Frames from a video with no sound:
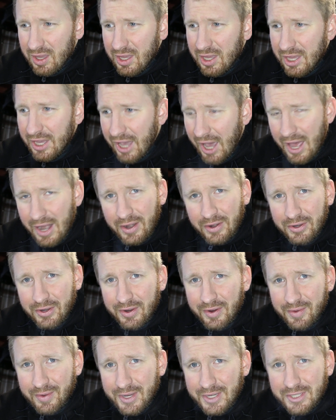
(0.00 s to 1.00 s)
You gotta do
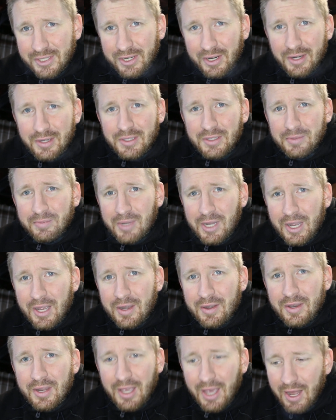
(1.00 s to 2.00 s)
your research,
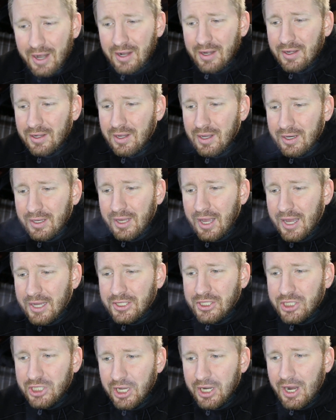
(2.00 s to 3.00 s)
man. You gotta look
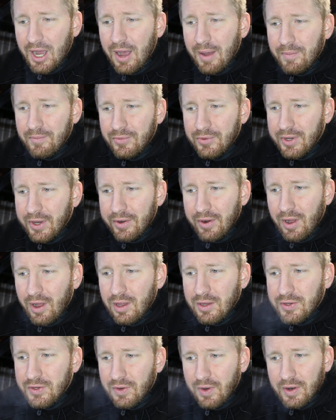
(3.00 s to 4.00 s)
that shit up. We did
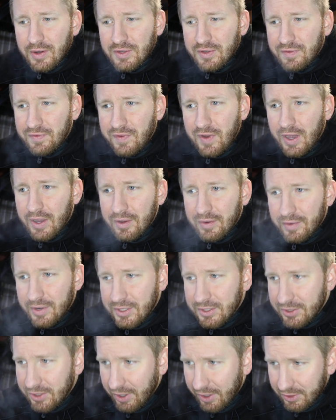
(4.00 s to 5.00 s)
all sorts of fucking
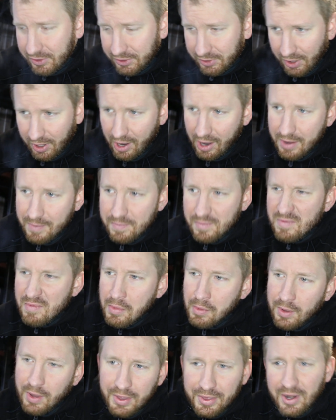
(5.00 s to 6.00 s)
research, all right?
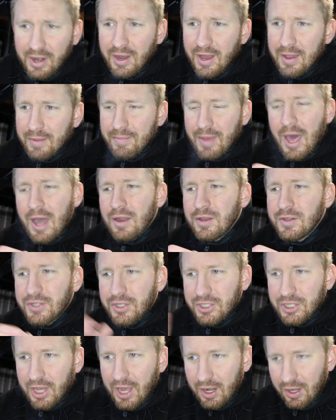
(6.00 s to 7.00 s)
And there are like models
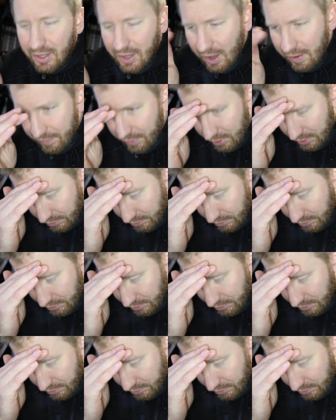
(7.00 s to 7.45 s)
that you gotta look out for